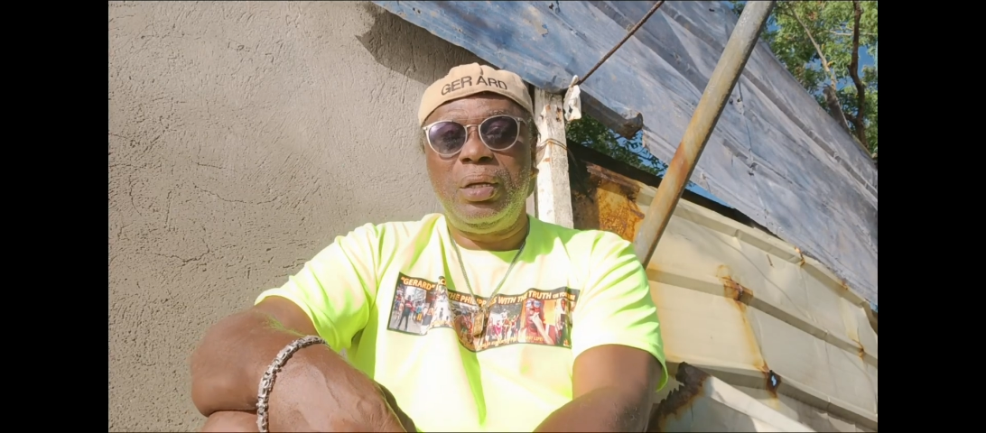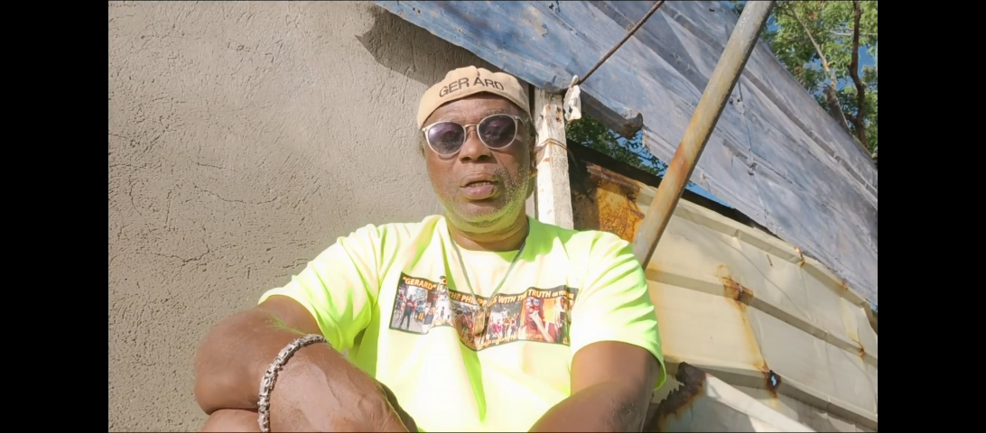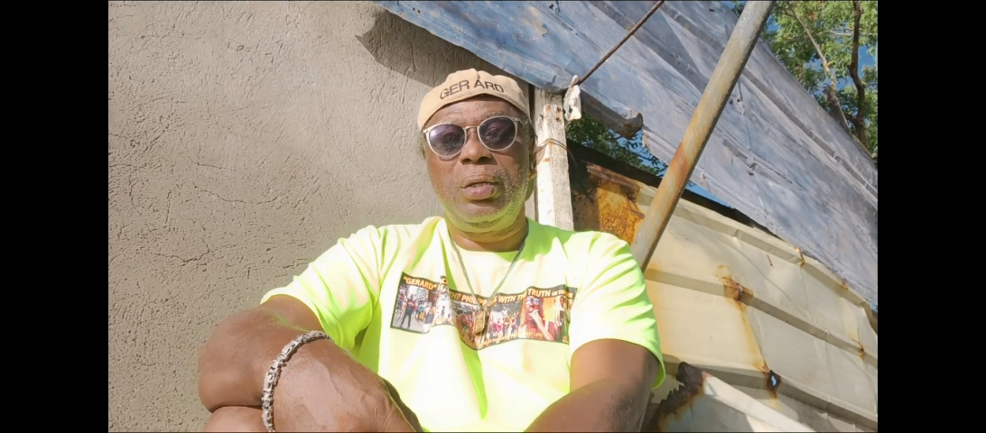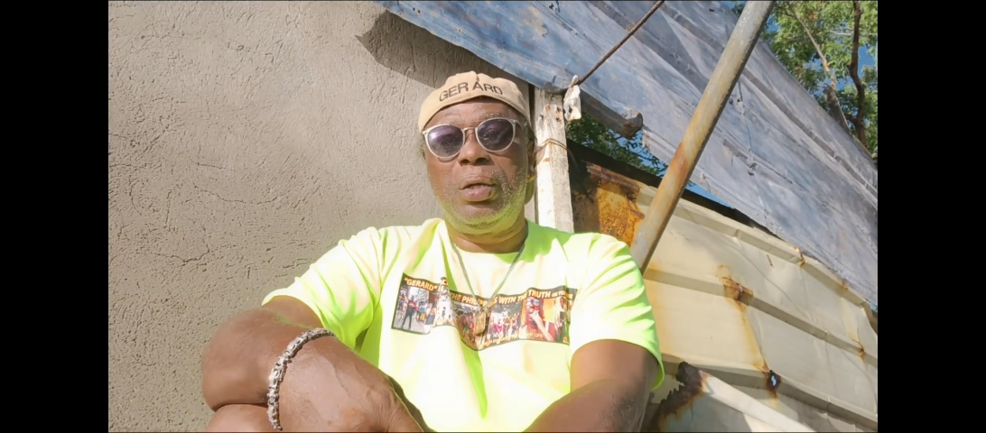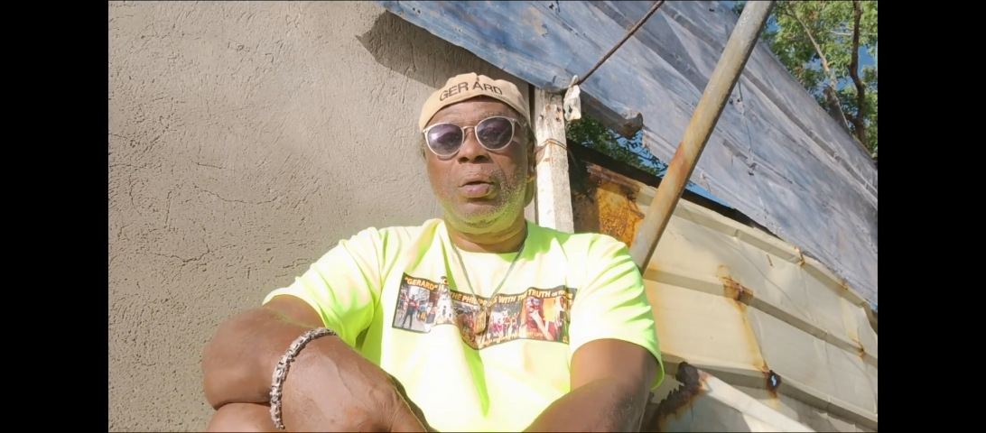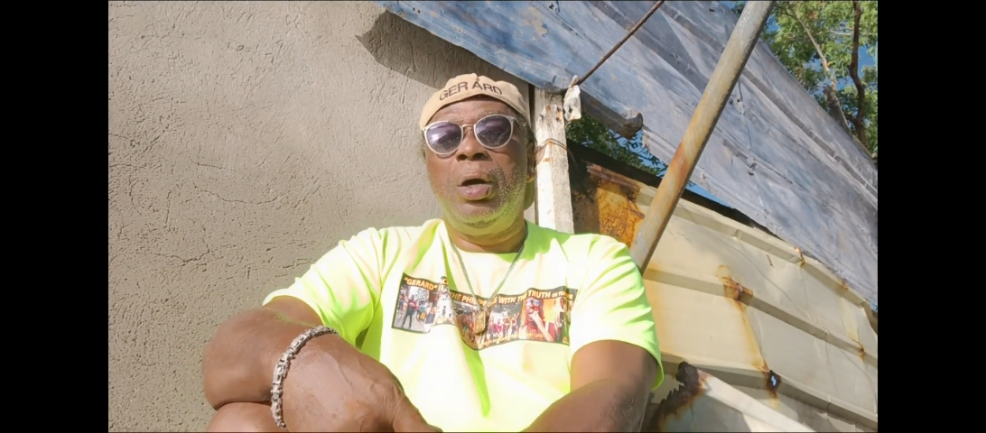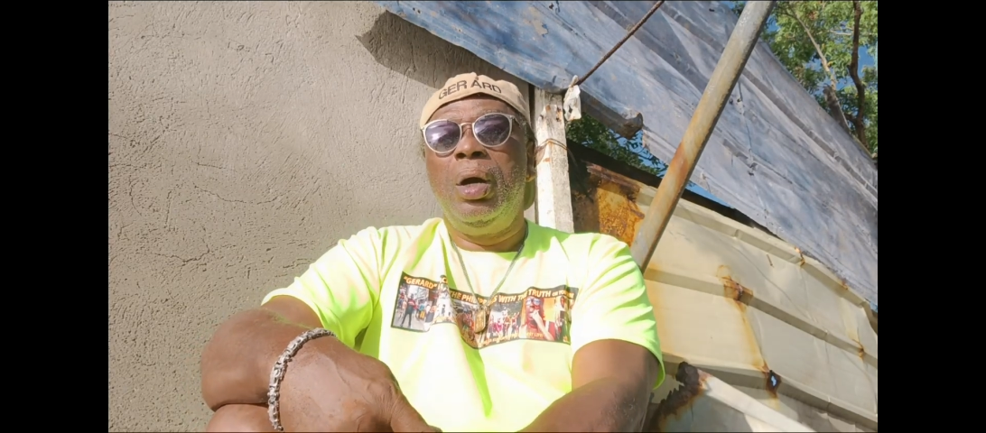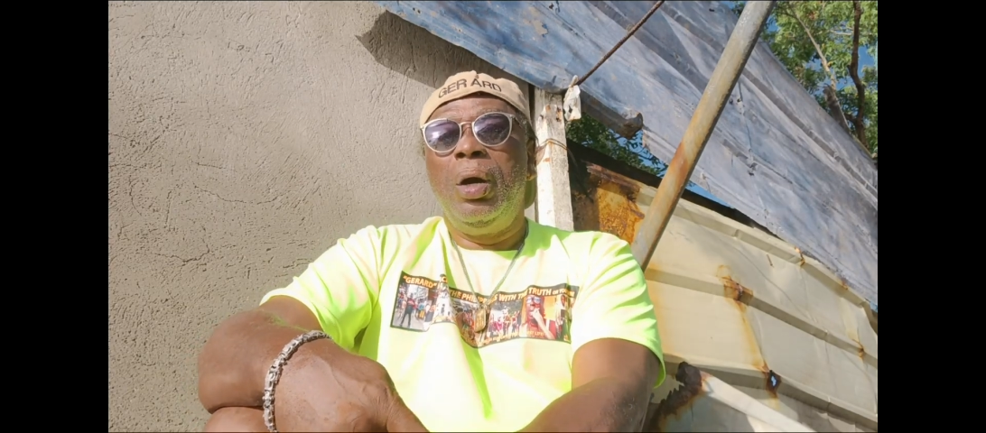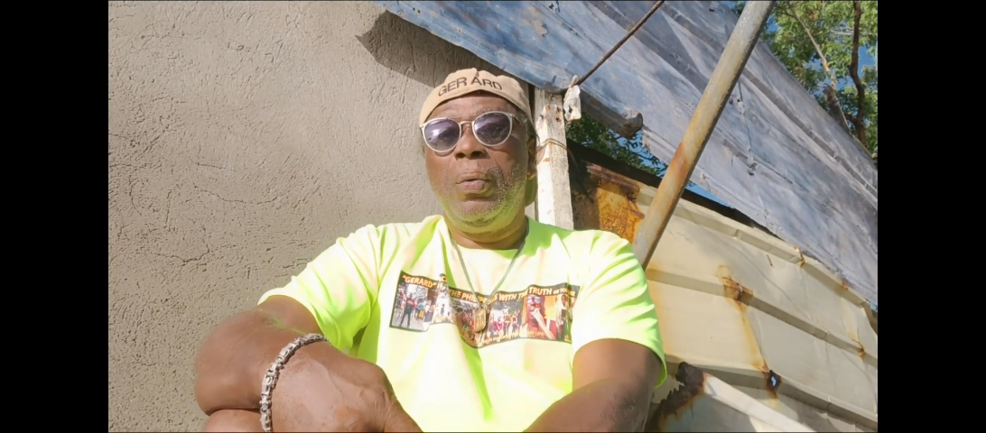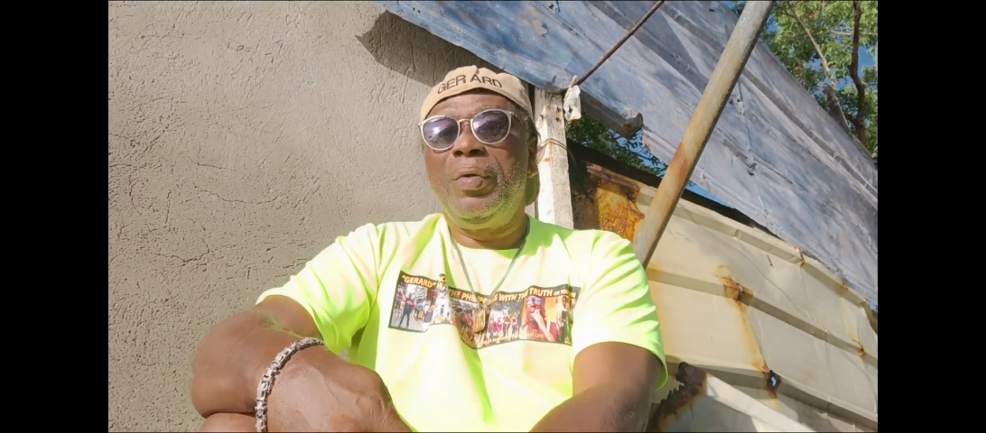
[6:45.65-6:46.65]
you know,
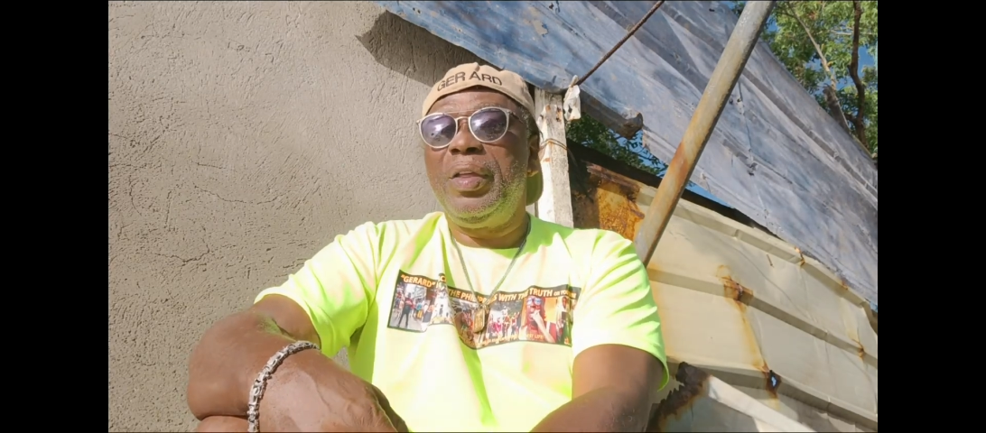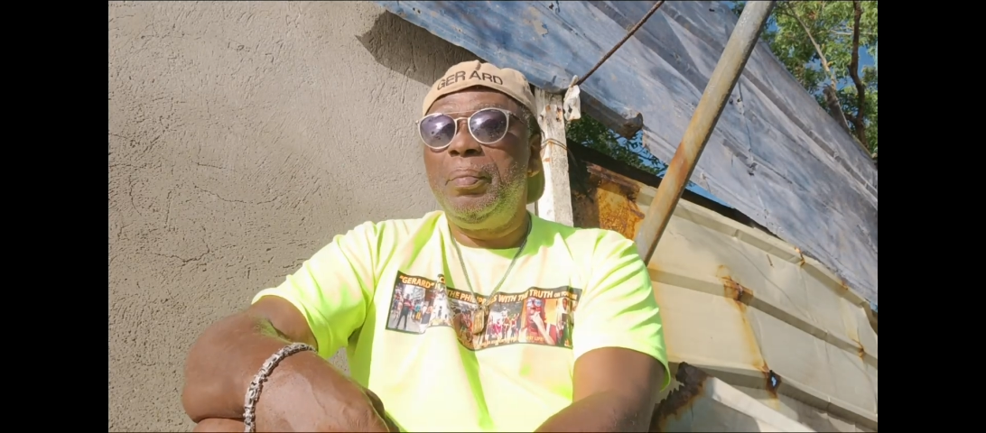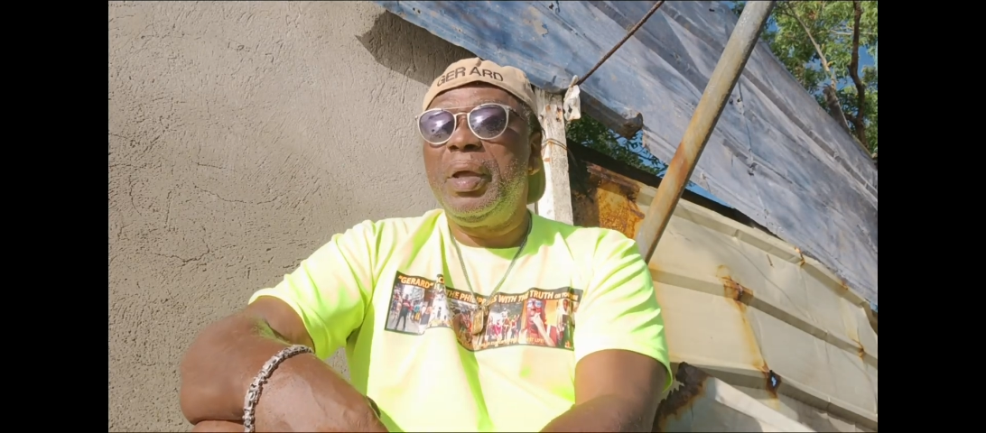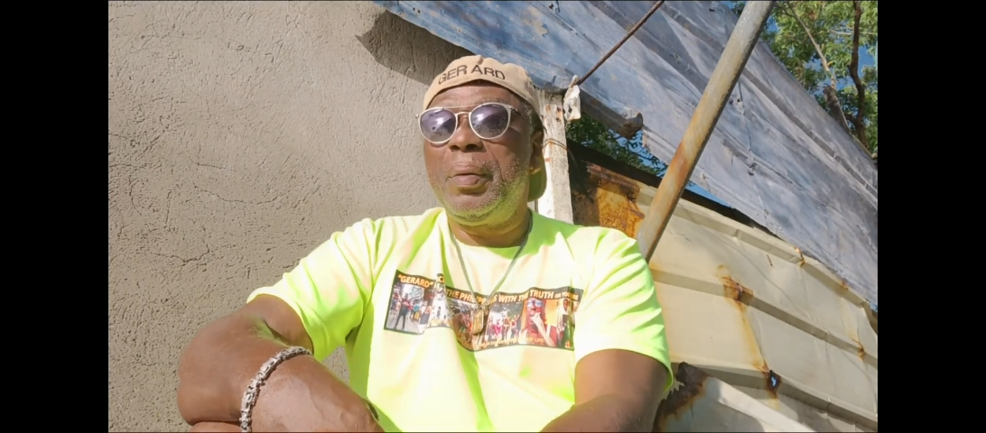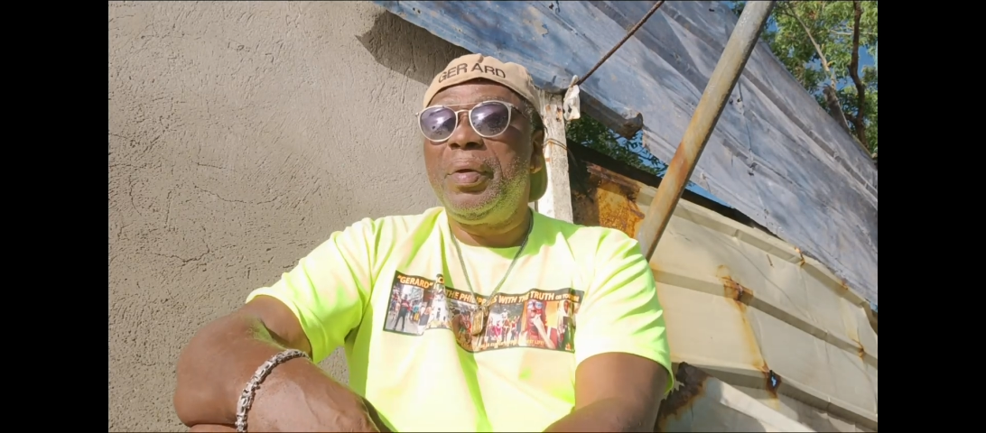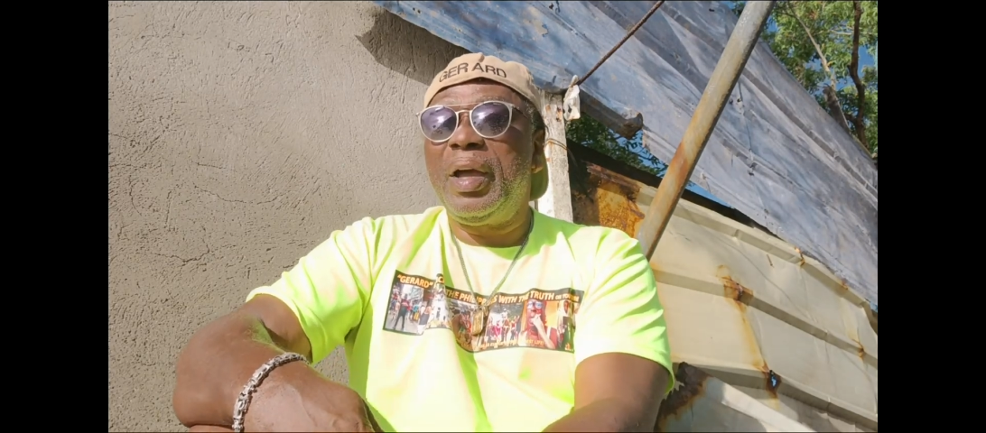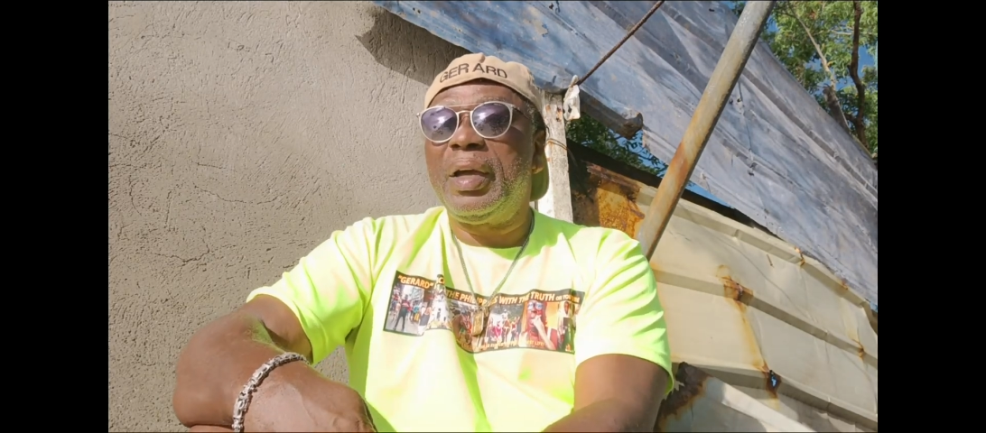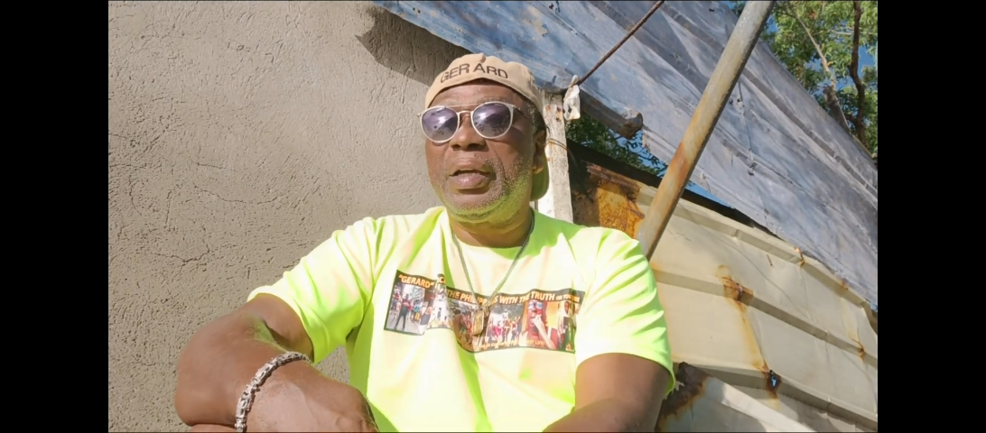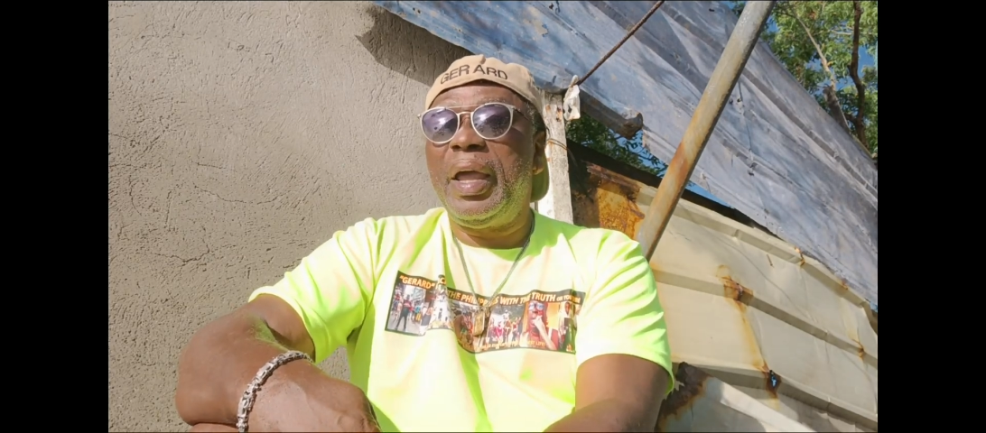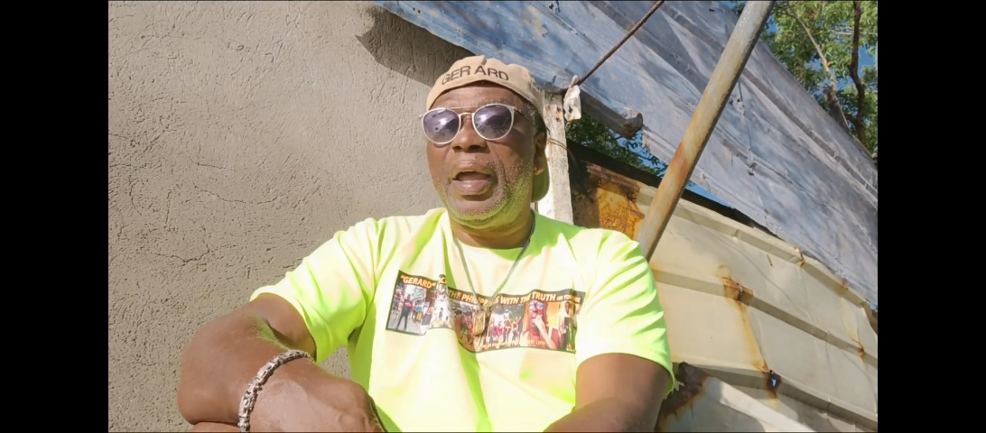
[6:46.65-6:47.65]
well then maybe I
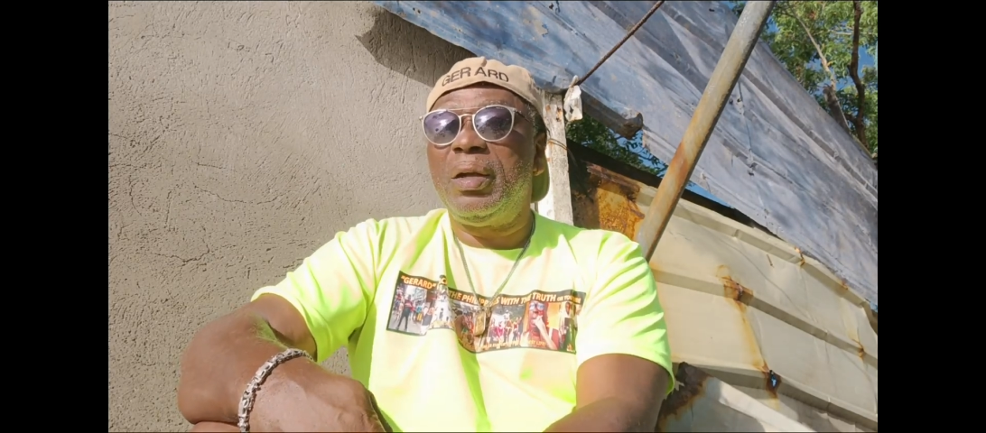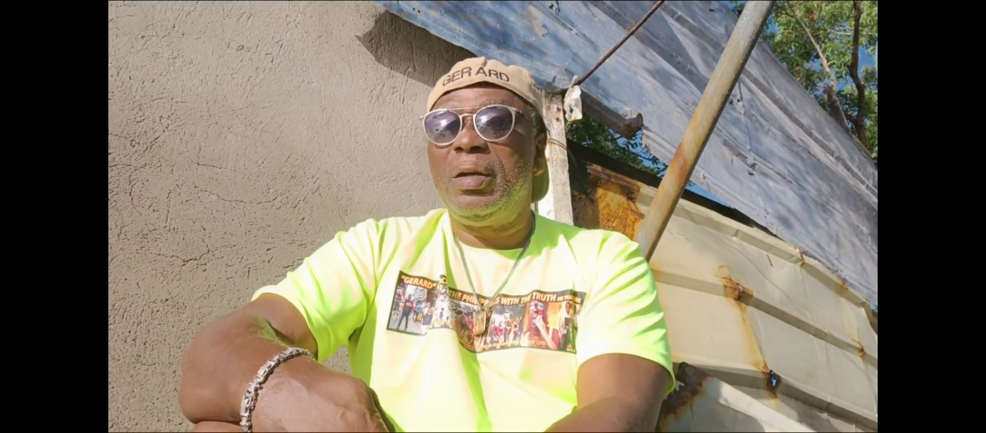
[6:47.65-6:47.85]
can,